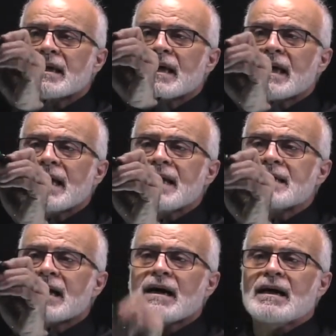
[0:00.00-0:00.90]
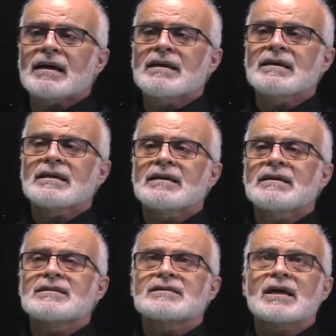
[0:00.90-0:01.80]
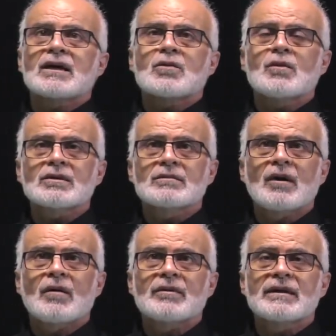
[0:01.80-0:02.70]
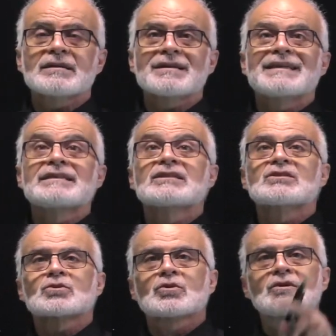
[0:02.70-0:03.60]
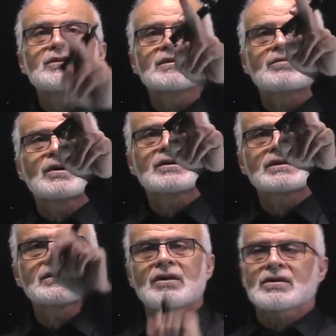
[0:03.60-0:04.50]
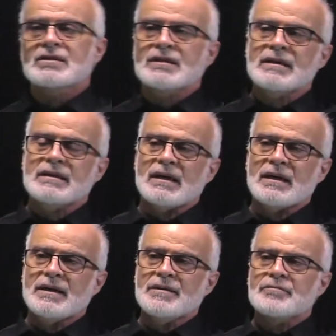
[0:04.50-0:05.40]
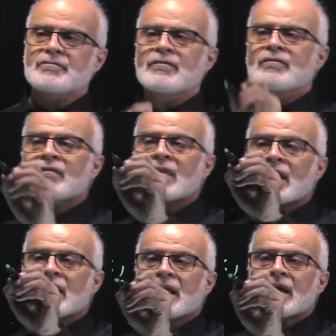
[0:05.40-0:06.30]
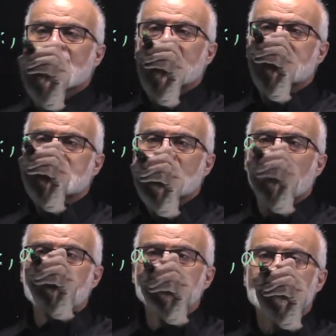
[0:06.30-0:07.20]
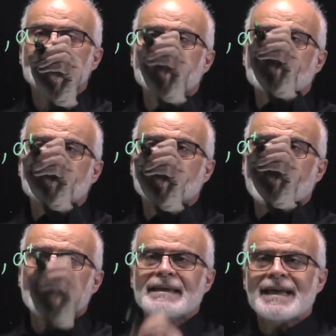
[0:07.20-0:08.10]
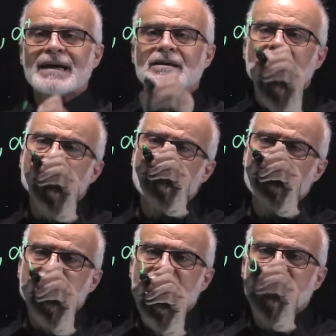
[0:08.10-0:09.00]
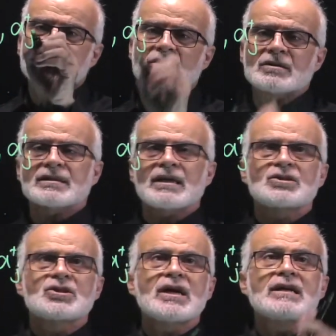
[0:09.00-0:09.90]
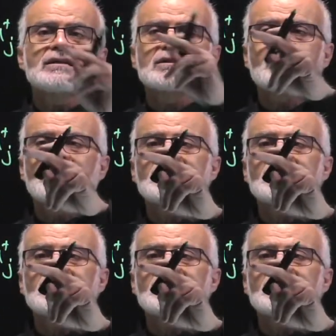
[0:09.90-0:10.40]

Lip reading: AI is a quantum operator that destroys the particle on site I. Its conjugate, a dagger, let's take it on site J, is an